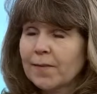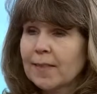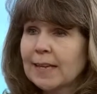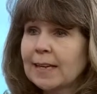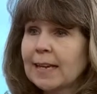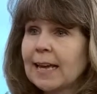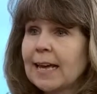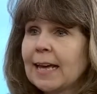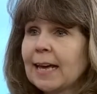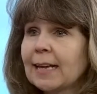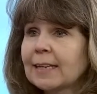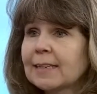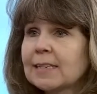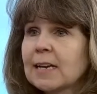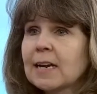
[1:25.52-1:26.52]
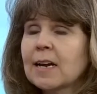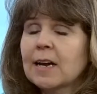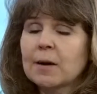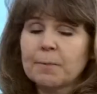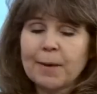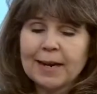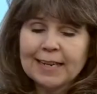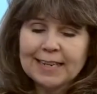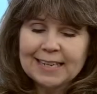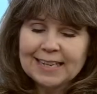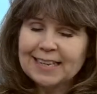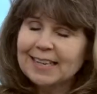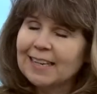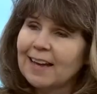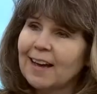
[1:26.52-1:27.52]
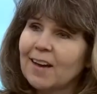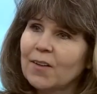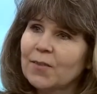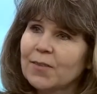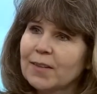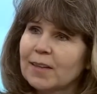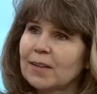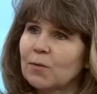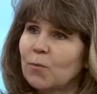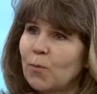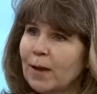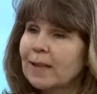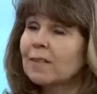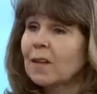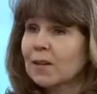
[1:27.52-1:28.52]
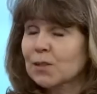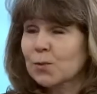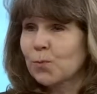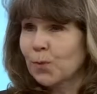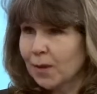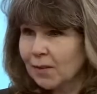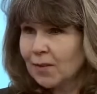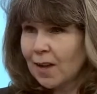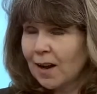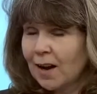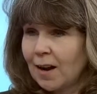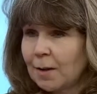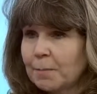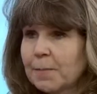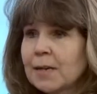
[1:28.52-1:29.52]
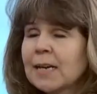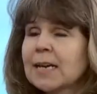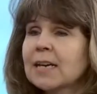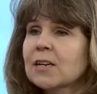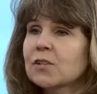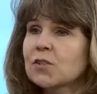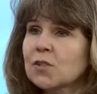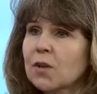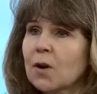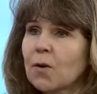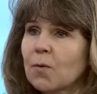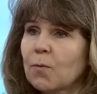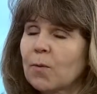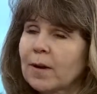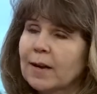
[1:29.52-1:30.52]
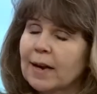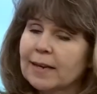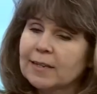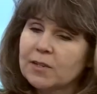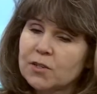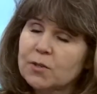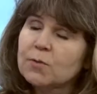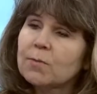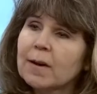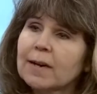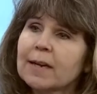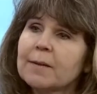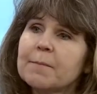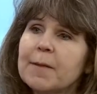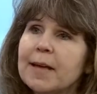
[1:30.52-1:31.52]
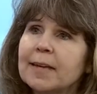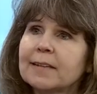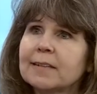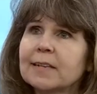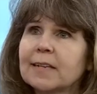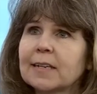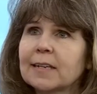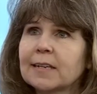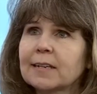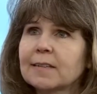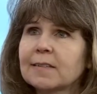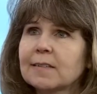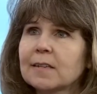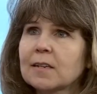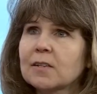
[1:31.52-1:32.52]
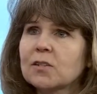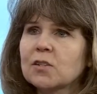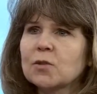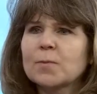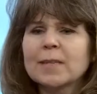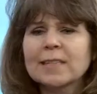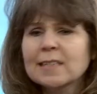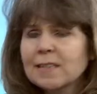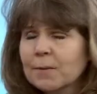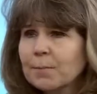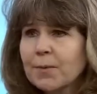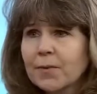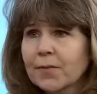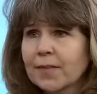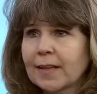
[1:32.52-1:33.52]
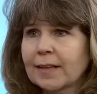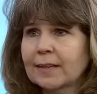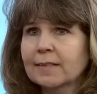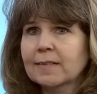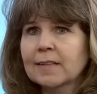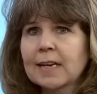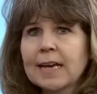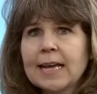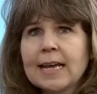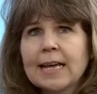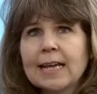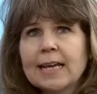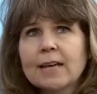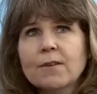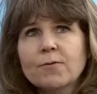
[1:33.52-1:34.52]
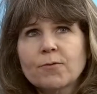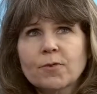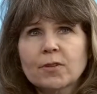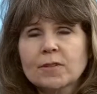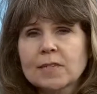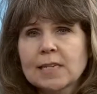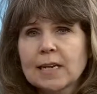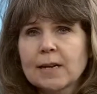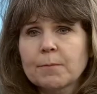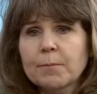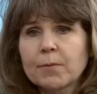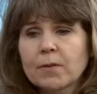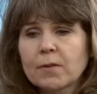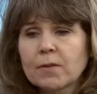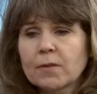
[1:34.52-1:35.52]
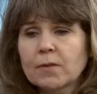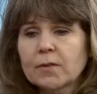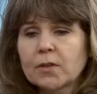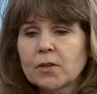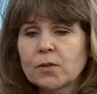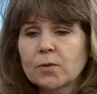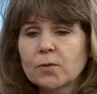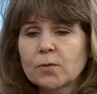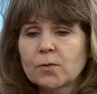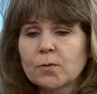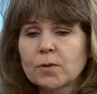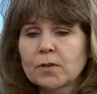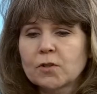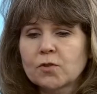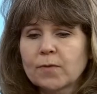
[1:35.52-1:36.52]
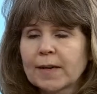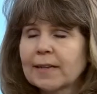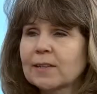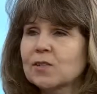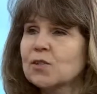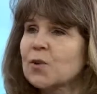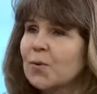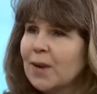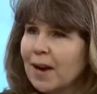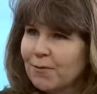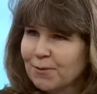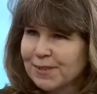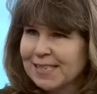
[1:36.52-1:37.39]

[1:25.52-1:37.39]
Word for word: one thing and by eating healthy, weight loss will come. Mm -hmm. So what I do recommend is doing simple things. If, for example, you drink soda